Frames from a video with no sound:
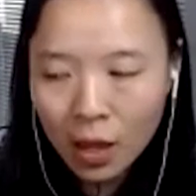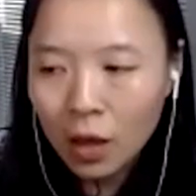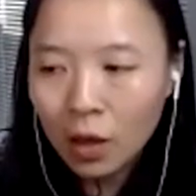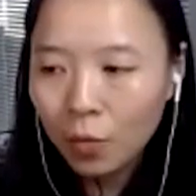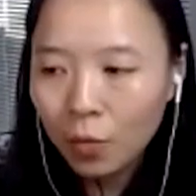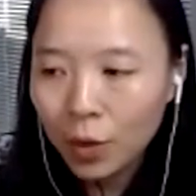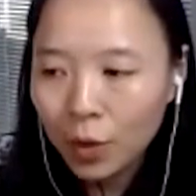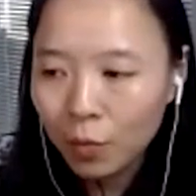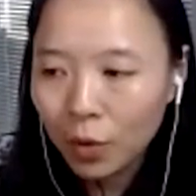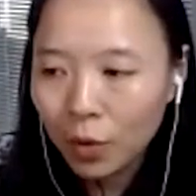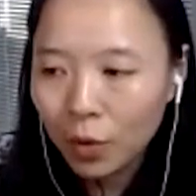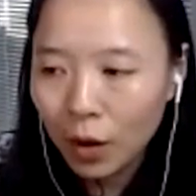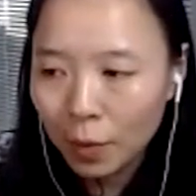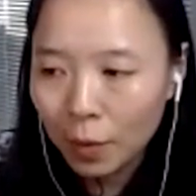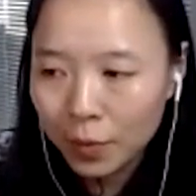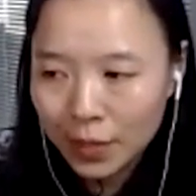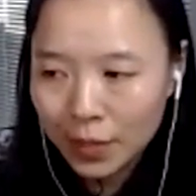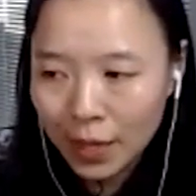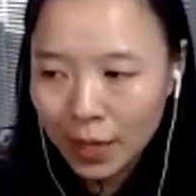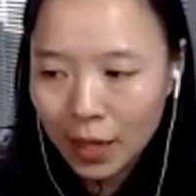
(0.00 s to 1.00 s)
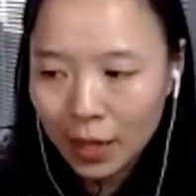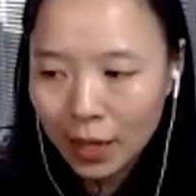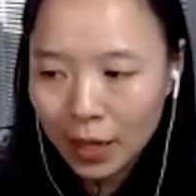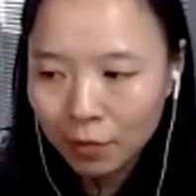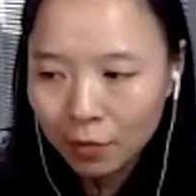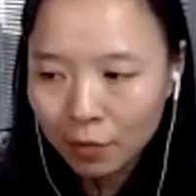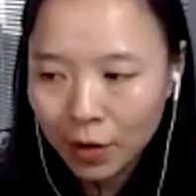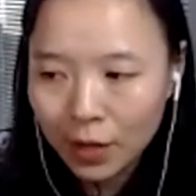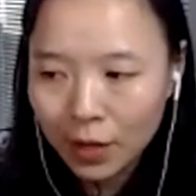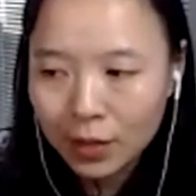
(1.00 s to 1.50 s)
we will
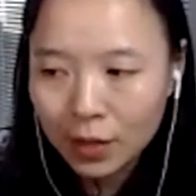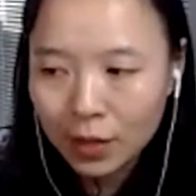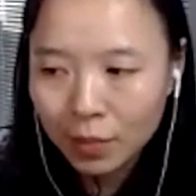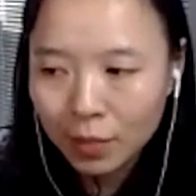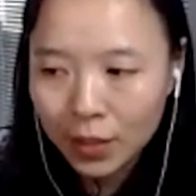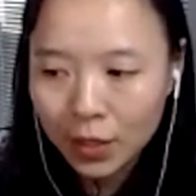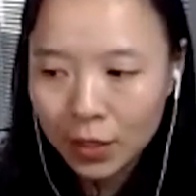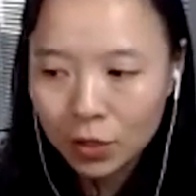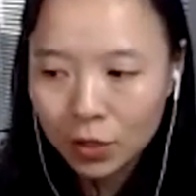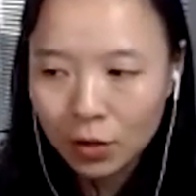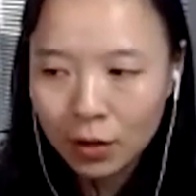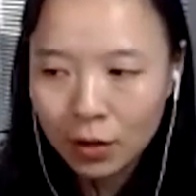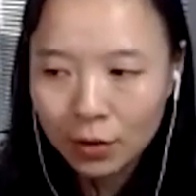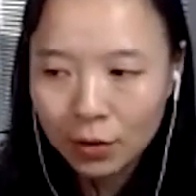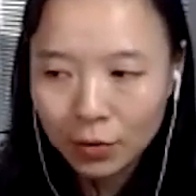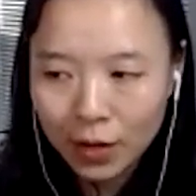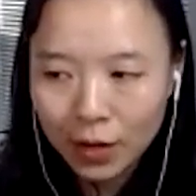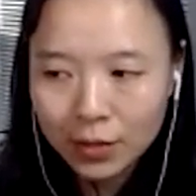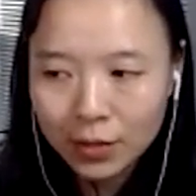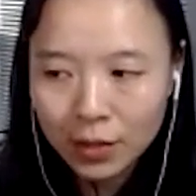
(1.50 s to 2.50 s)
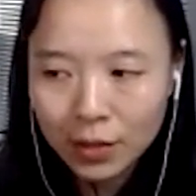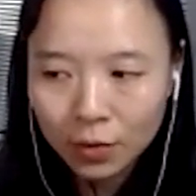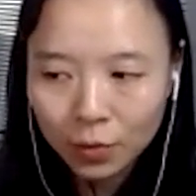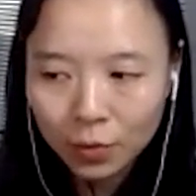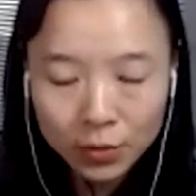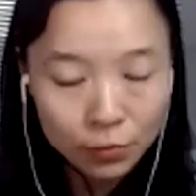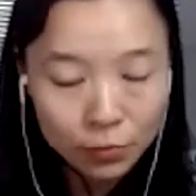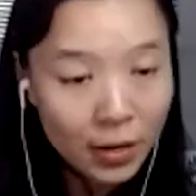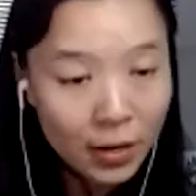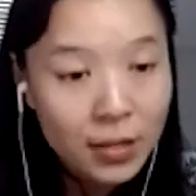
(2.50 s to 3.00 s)
obtain random initial, random,
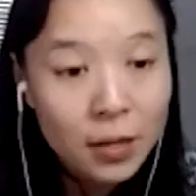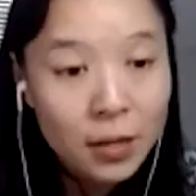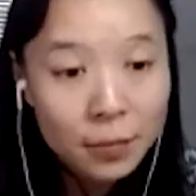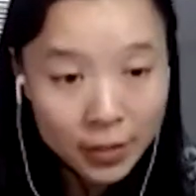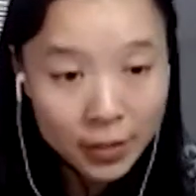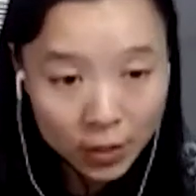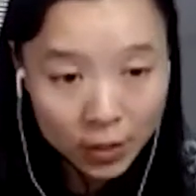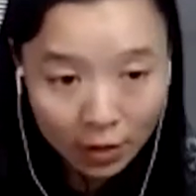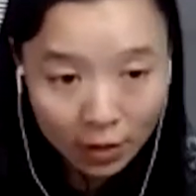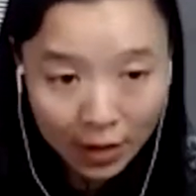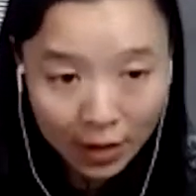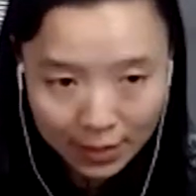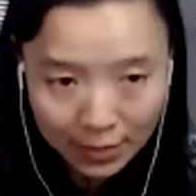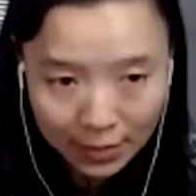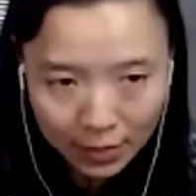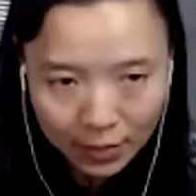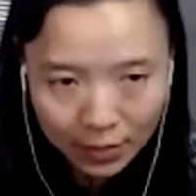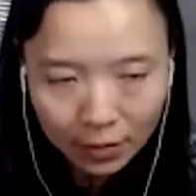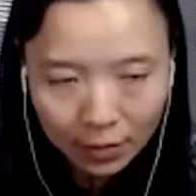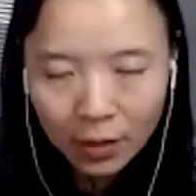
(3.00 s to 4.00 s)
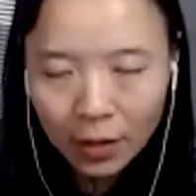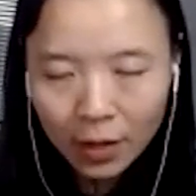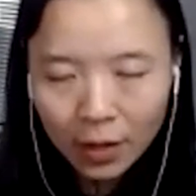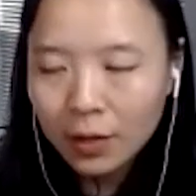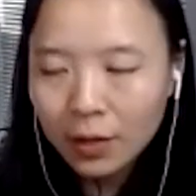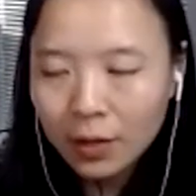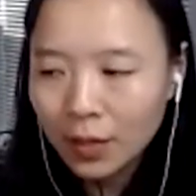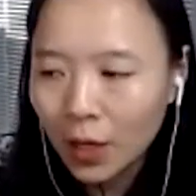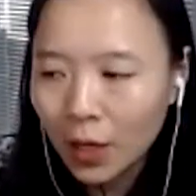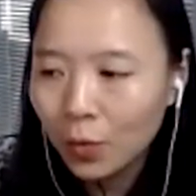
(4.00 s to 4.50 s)
with random initialization,
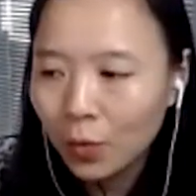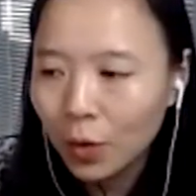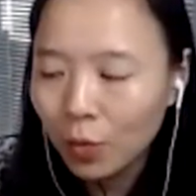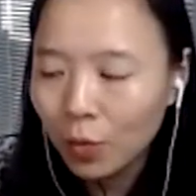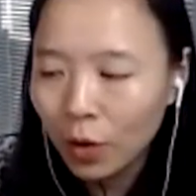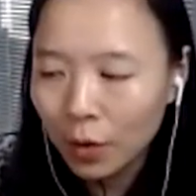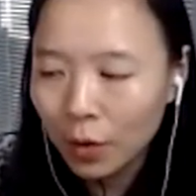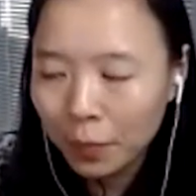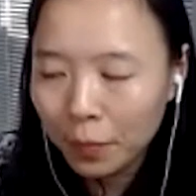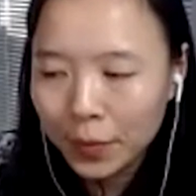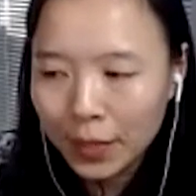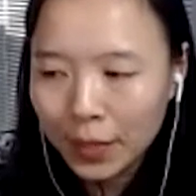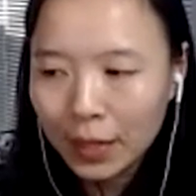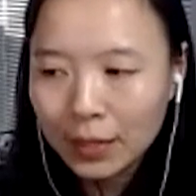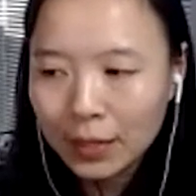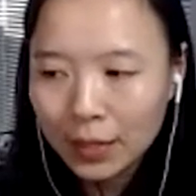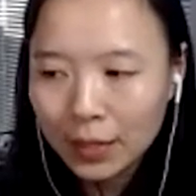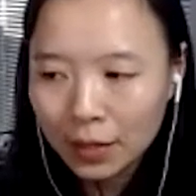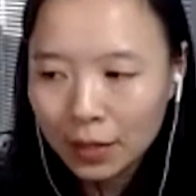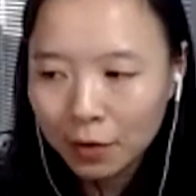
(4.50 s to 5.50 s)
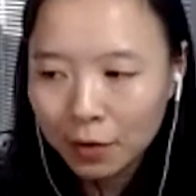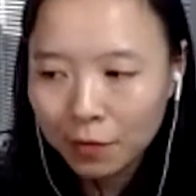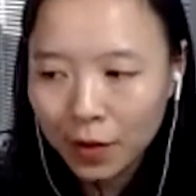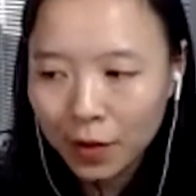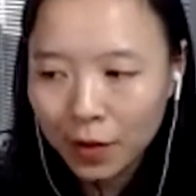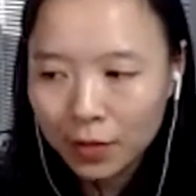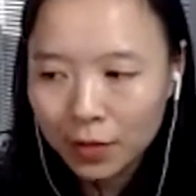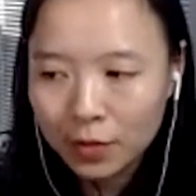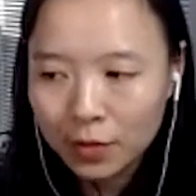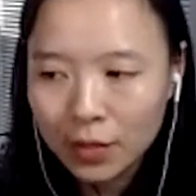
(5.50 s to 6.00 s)
then we will obtain latent
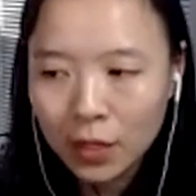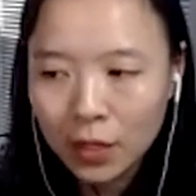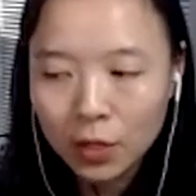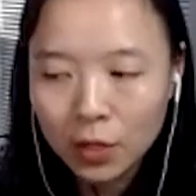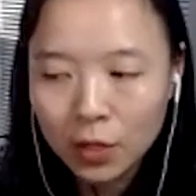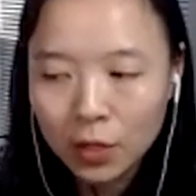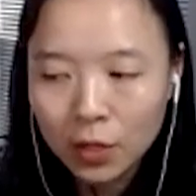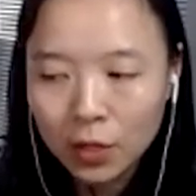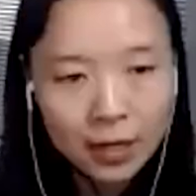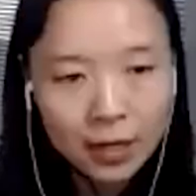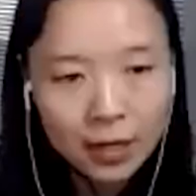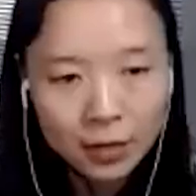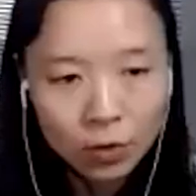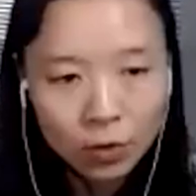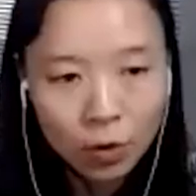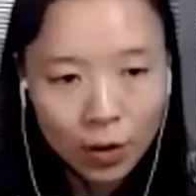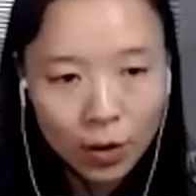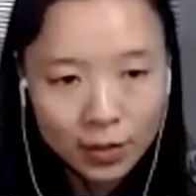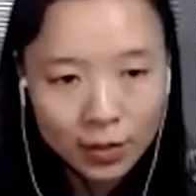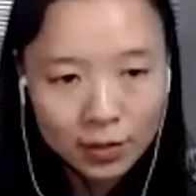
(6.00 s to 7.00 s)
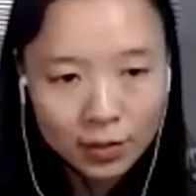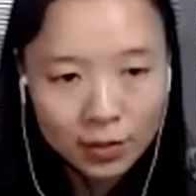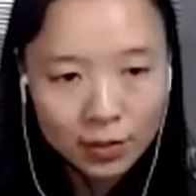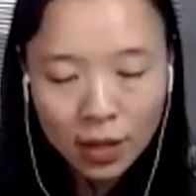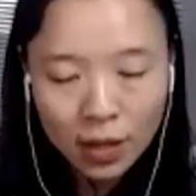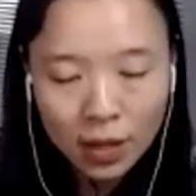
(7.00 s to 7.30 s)
factors that look like a noise.